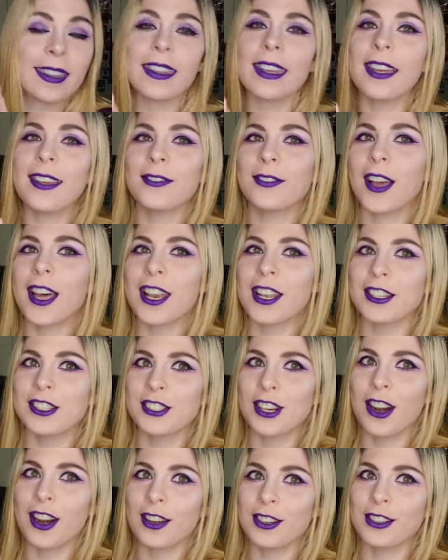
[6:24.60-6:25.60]
like I've got a
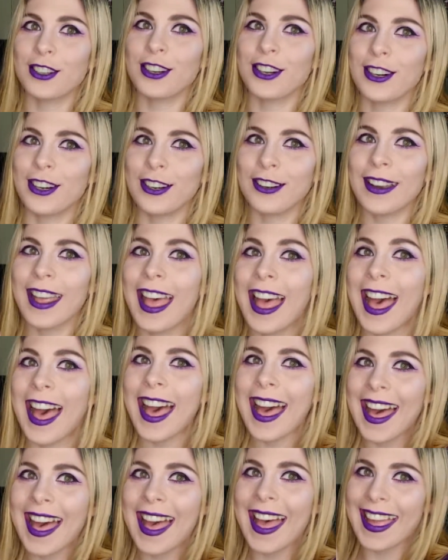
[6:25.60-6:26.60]
jar of dirt.
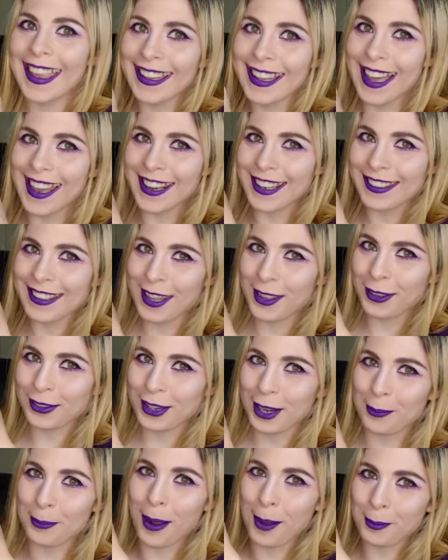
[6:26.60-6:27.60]
I got a Death
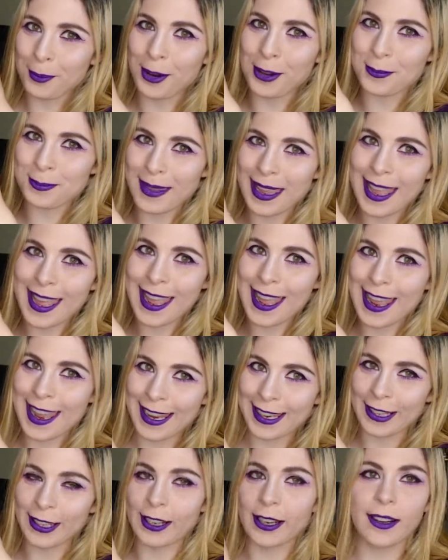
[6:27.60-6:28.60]
Star popcorn
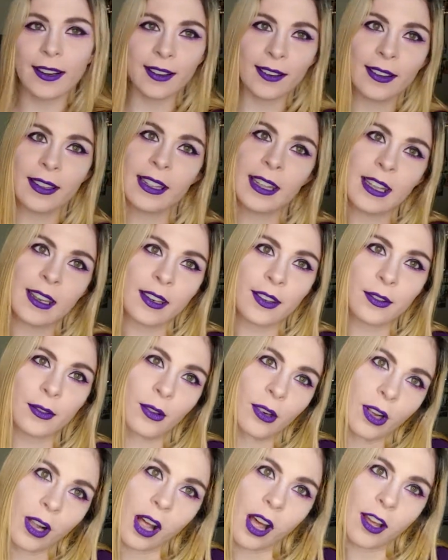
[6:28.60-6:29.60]
maker. Doesn't
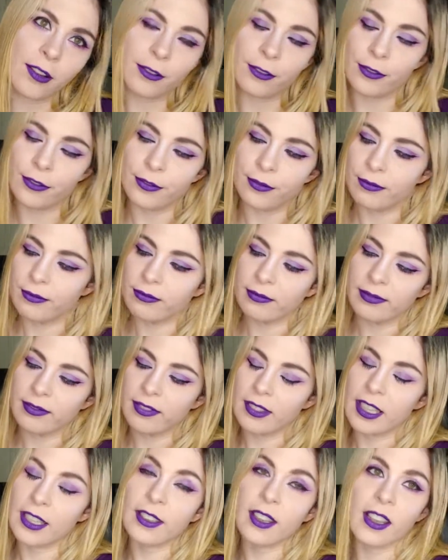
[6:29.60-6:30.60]
roll off
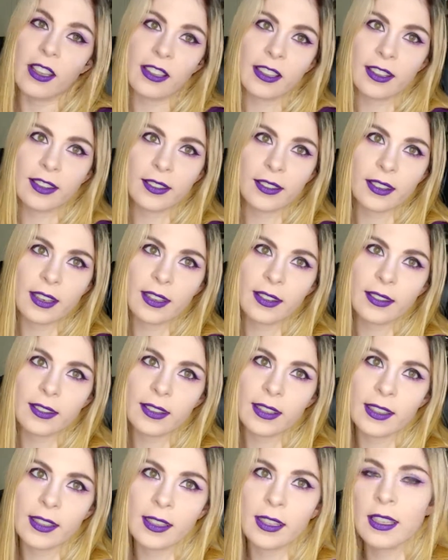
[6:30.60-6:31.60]
the tongue as
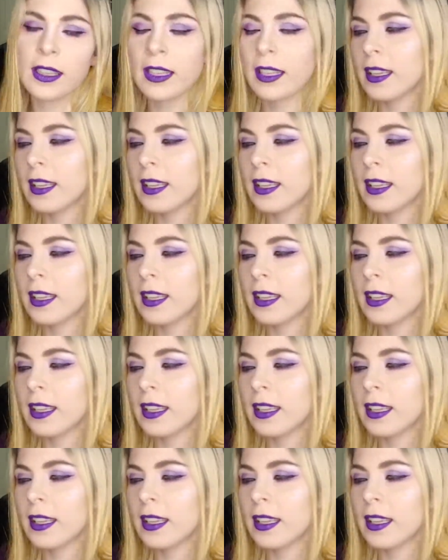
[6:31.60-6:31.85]
nicely.